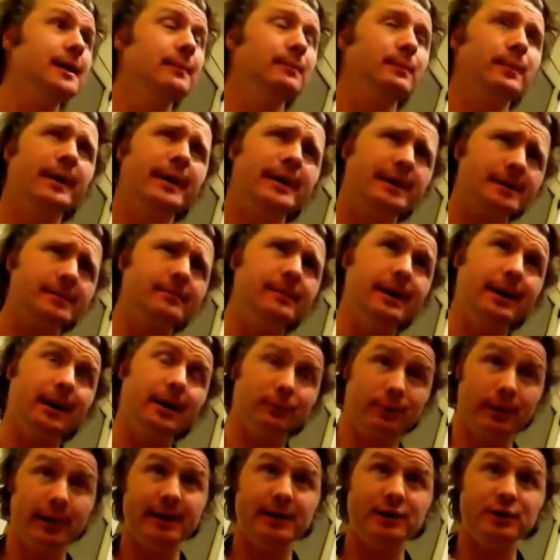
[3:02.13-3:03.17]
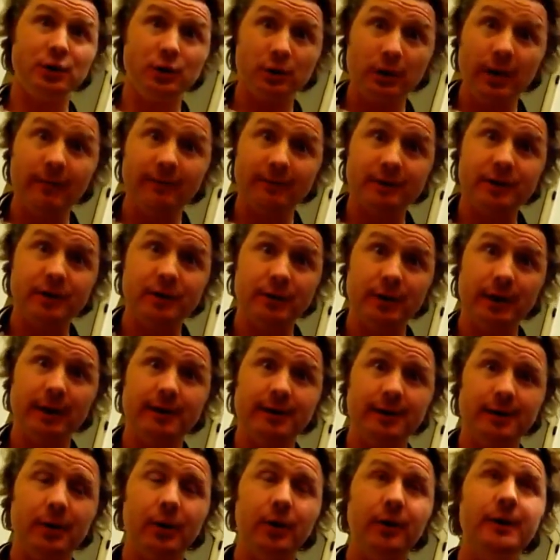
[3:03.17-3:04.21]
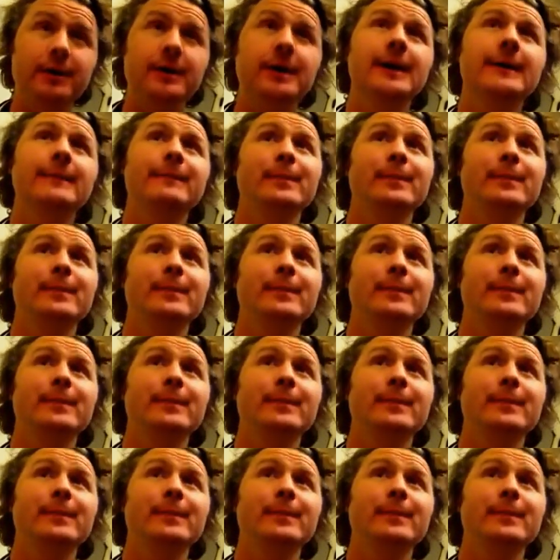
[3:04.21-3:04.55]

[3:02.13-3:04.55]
But that doesn't mean I really do have a two-headed coin.